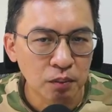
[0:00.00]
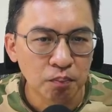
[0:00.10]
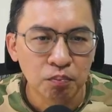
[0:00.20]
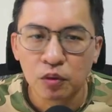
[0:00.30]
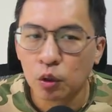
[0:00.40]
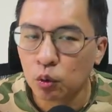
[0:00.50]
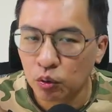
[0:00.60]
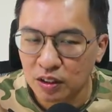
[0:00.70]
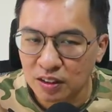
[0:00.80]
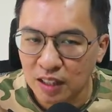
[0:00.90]
due to
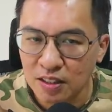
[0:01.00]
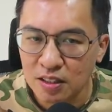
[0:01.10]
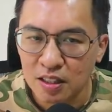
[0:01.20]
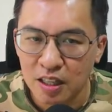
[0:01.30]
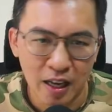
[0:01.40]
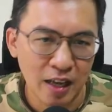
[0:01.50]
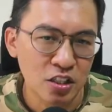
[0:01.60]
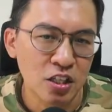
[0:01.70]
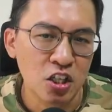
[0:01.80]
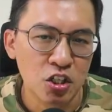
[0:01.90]
the size and
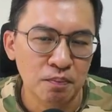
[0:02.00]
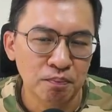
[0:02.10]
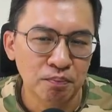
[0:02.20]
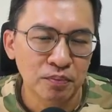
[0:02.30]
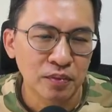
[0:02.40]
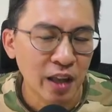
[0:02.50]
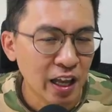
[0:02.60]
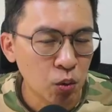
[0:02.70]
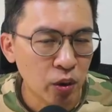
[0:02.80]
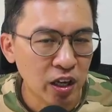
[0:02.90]
such.
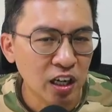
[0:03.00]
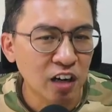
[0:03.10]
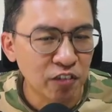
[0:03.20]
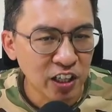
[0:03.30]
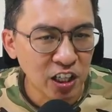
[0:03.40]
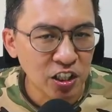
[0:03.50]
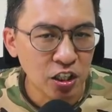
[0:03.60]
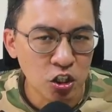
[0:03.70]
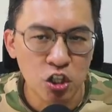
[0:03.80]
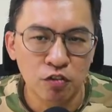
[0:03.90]
Anyway, Affinity
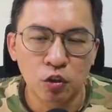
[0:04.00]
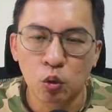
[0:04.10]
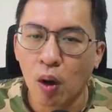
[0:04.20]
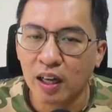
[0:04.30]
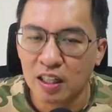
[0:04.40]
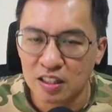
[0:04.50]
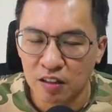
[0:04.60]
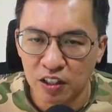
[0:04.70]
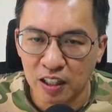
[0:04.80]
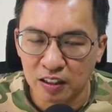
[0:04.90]
achieved
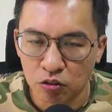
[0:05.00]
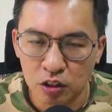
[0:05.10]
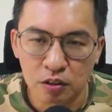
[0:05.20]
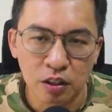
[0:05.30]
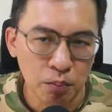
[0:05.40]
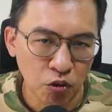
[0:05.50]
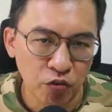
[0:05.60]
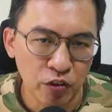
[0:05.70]
279,000 in profit.